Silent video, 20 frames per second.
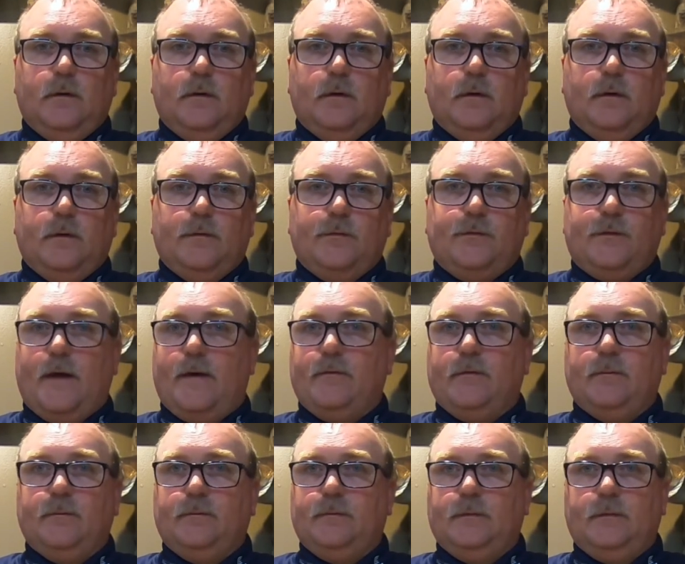
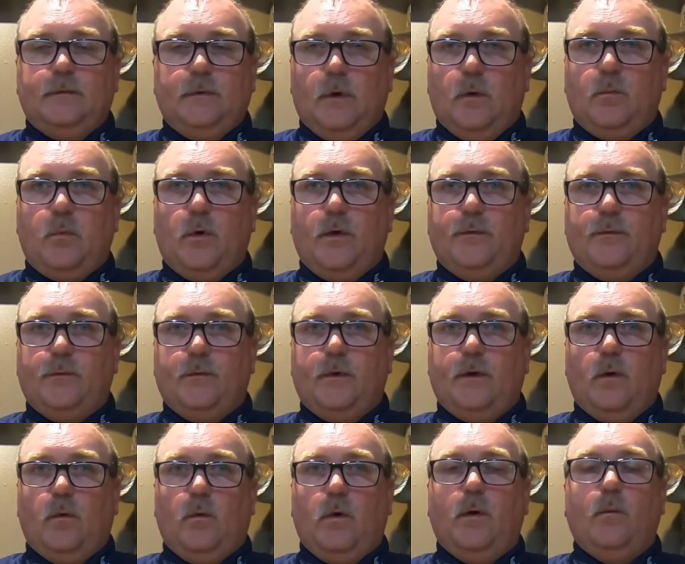7.3
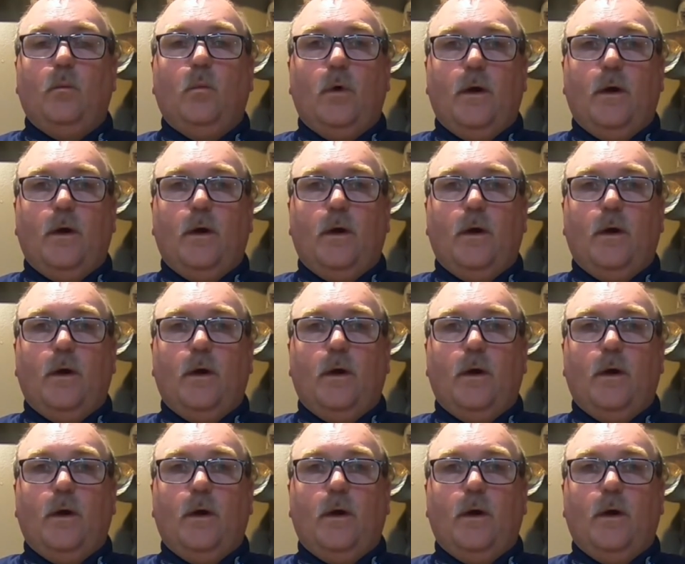to 1,